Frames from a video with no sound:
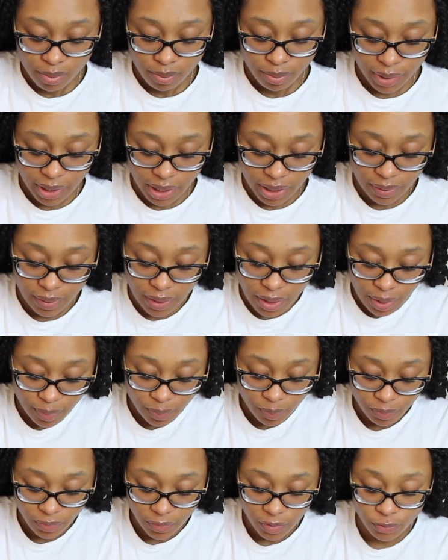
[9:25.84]
But
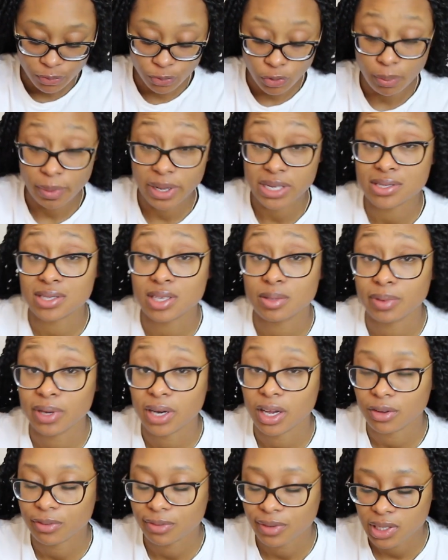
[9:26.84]
for my sleeping
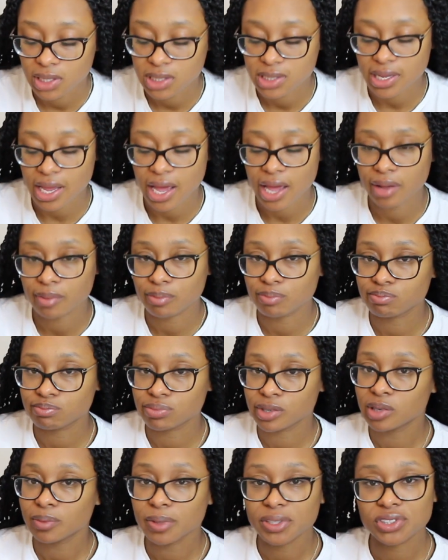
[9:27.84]
outfits, I
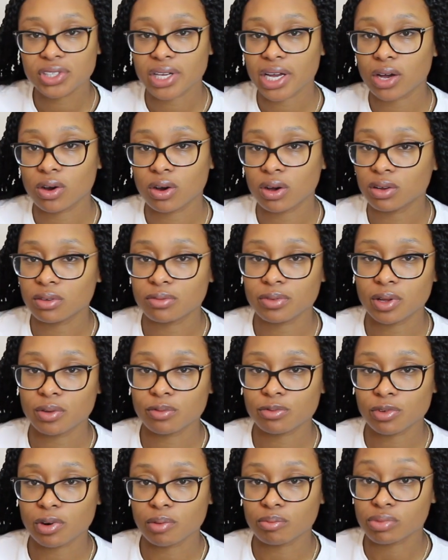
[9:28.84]
pretty much got all of
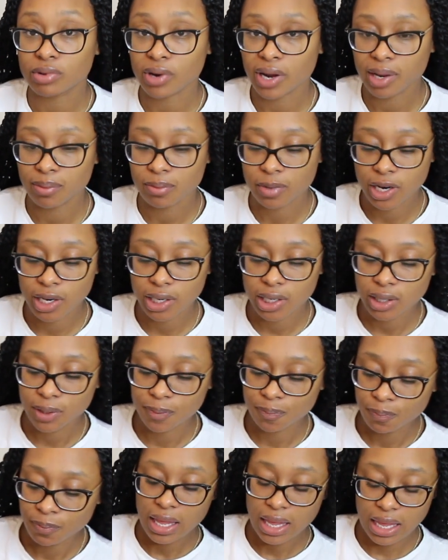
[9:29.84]
them from Primark,
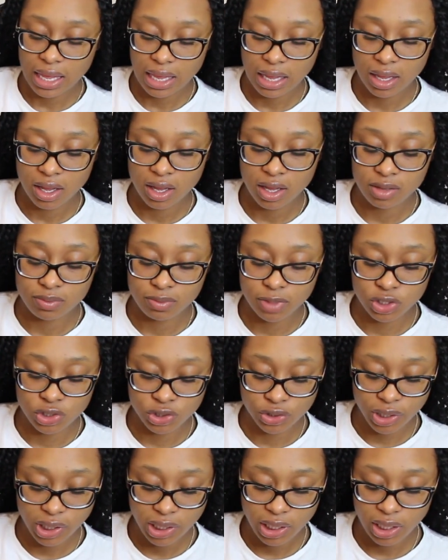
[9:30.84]
and
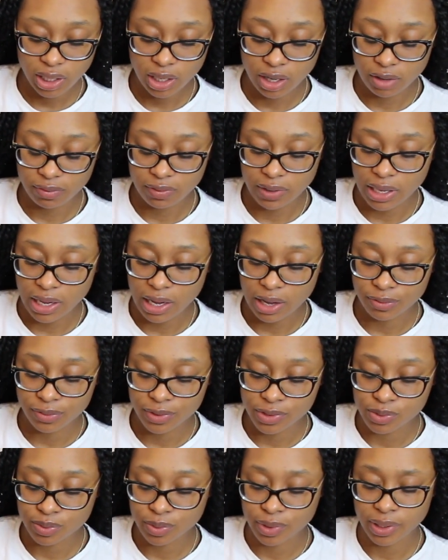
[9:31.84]
majority of the
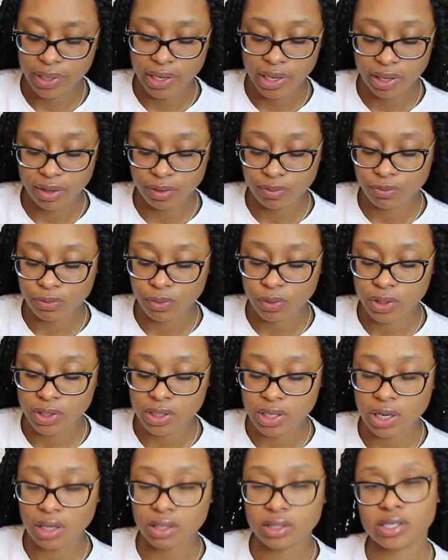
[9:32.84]
outfits were like
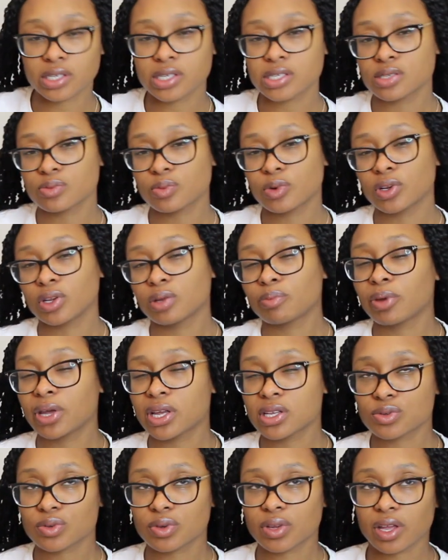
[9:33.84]
$4. Well, the
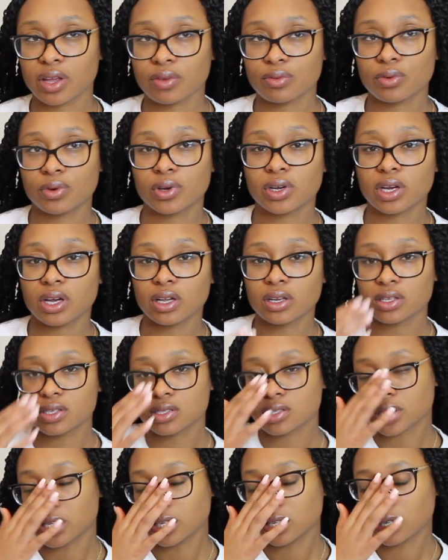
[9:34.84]
pants were like
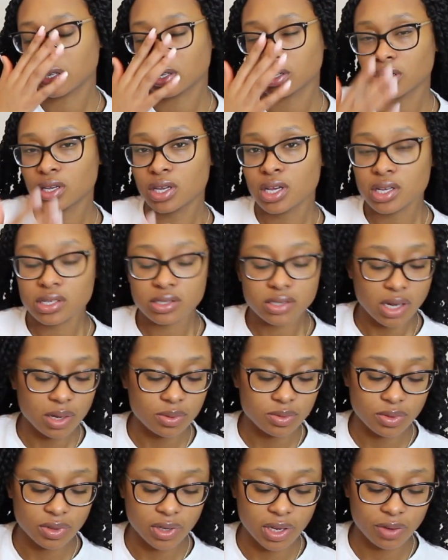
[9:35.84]
$4 and the
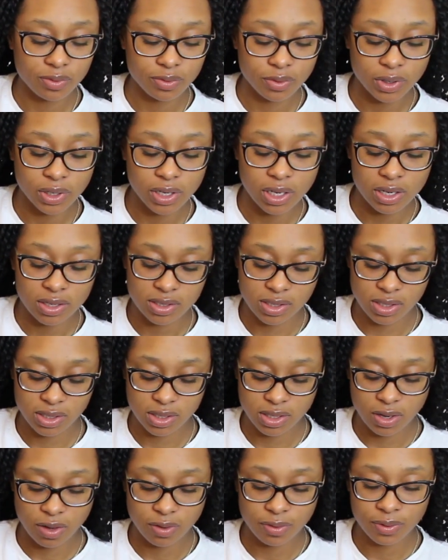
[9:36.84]
tops were like $4
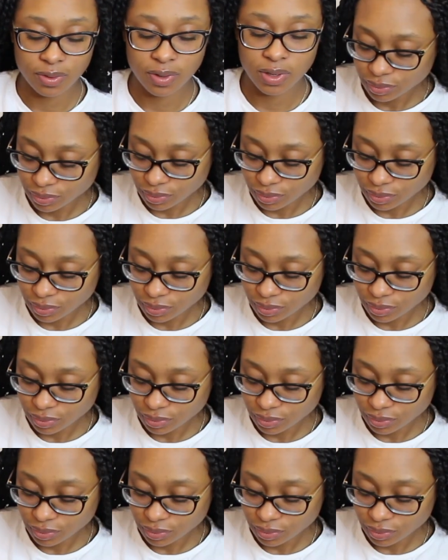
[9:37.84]
itself.